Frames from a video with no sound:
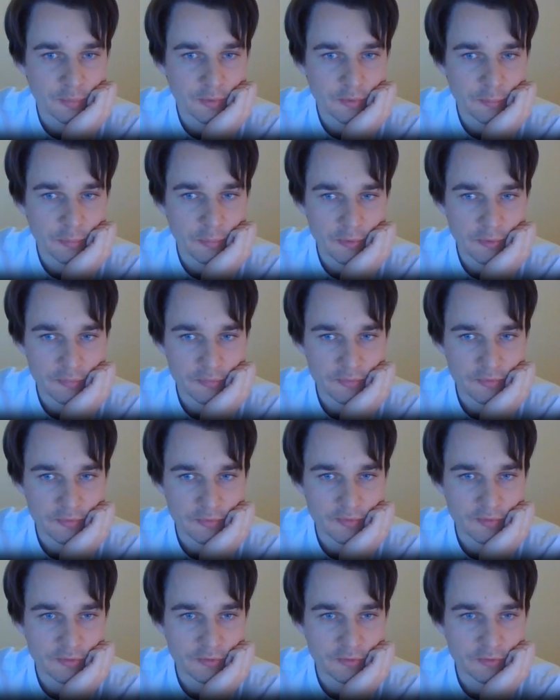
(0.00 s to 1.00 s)
both the
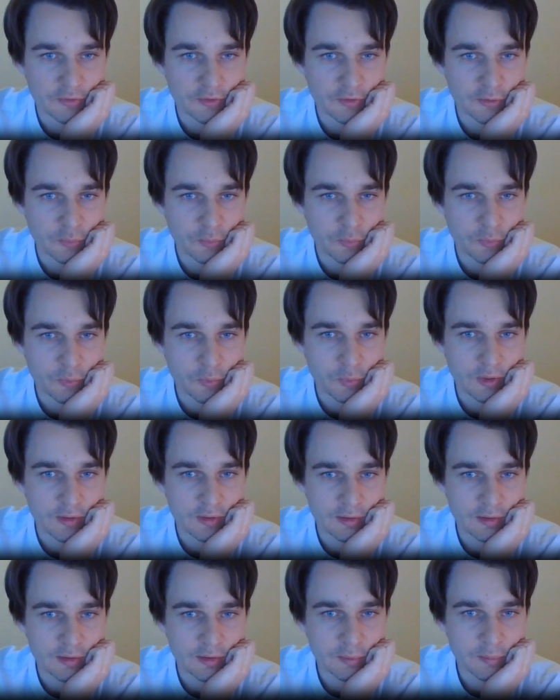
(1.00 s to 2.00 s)
things you saw on the
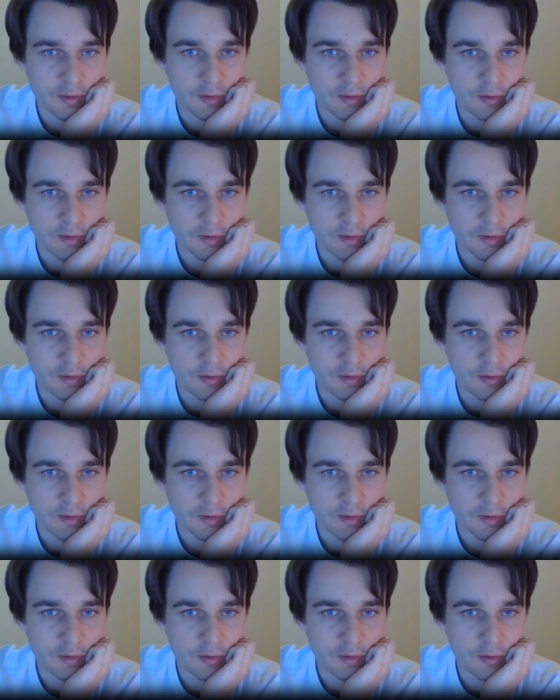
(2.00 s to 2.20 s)
wiki,